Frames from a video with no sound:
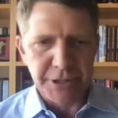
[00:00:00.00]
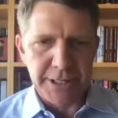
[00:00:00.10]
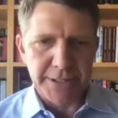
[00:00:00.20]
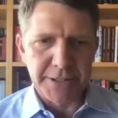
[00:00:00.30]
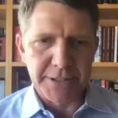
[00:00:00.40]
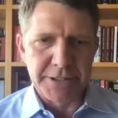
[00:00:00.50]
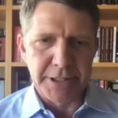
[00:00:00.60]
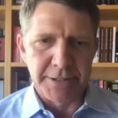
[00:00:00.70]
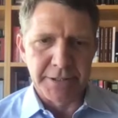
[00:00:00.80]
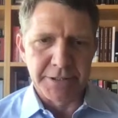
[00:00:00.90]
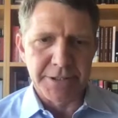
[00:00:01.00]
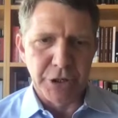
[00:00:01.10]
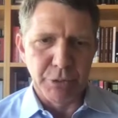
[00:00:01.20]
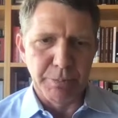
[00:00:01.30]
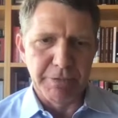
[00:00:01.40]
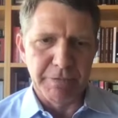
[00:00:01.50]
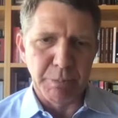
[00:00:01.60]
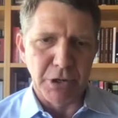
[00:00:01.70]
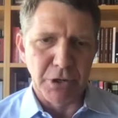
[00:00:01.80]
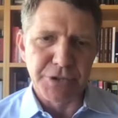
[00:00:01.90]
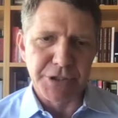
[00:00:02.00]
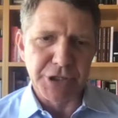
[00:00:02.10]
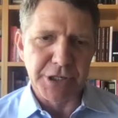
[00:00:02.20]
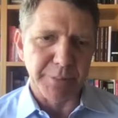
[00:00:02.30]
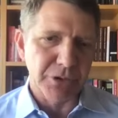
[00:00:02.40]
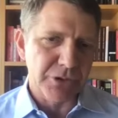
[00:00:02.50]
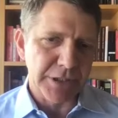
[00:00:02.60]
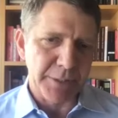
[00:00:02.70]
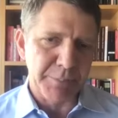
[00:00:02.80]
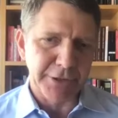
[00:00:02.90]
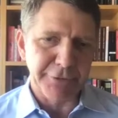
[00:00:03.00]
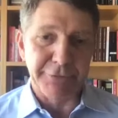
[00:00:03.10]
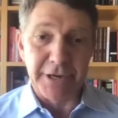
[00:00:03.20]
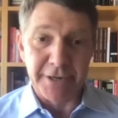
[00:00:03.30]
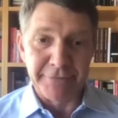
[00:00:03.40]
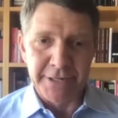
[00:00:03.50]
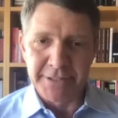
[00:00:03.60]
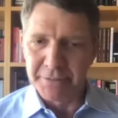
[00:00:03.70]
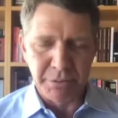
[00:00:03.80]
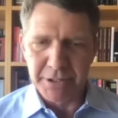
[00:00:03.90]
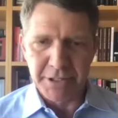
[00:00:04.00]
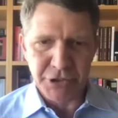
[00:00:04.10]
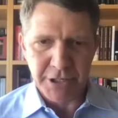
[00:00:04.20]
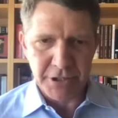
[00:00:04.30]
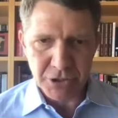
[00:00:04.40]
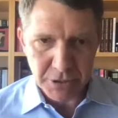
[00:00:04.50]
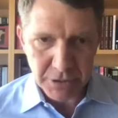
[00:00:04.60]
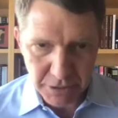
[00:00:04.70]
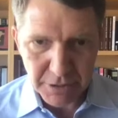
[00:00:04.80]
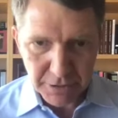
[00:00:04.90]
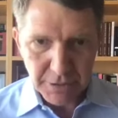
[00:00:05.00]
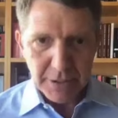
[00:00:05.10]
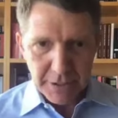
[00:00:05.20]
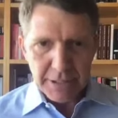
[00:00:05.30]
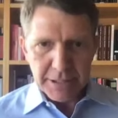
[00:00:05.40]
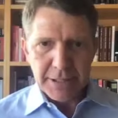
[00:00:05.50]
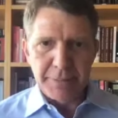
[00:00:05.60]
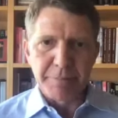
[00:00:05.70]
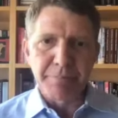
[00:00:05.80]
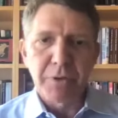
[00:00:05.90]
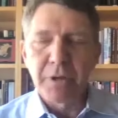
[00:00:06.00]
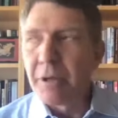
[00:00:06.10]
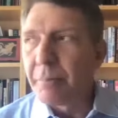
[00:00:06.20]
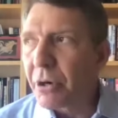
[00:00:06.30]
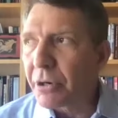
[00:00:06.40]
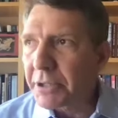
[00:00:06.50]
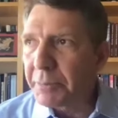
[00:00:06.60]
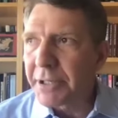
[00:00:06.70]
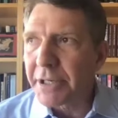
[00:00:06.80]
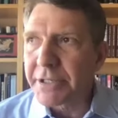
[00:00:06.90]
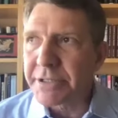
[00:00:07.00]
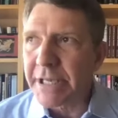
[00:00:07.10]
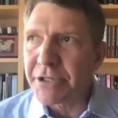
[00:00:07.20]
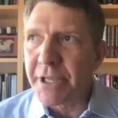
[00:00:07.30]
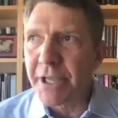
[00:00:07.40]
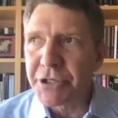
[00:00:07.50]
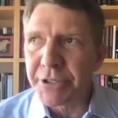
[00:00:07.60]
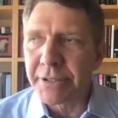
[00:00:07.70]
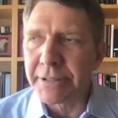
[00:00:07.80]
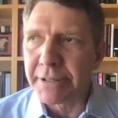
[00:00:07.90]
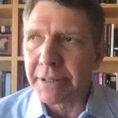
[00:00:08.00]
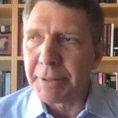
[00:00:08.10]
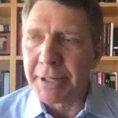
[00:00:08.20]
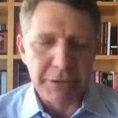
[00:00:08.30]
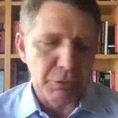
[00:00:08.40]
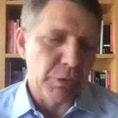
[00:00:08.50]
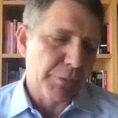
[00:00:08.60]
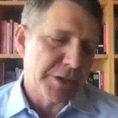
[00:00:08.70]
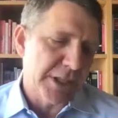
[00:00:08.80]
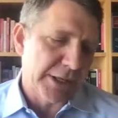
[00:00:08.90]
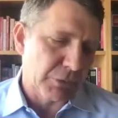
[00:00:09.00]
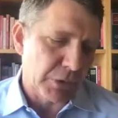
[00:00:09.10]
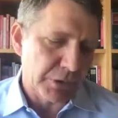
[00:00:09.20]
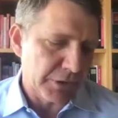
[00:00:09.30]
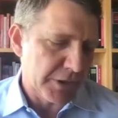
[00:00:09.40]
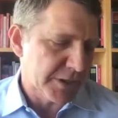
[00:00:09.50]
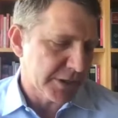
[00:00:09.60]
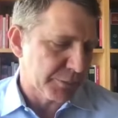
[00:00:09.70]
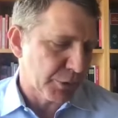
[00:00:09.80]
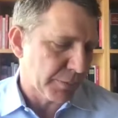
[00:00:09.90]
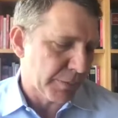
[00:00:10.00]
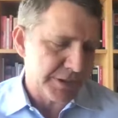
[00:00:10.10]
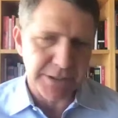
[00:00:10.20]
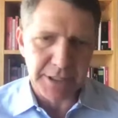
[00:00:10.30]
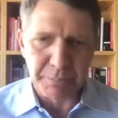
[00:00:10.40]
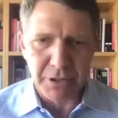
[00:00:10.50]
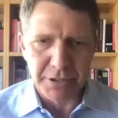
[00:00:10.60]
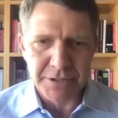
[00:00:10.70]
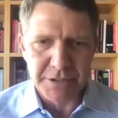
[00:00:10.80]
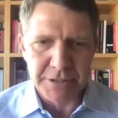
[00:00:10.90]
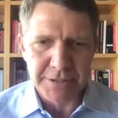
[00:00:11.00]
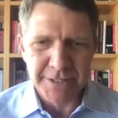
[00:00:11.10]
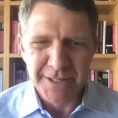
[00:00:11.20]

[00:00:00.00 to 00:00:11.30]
I had to decide the scope of the policy chapters, and I picked five, and I didn't pick education. Um, Partly because education, I mean, one would think, well, this is a book about state policies.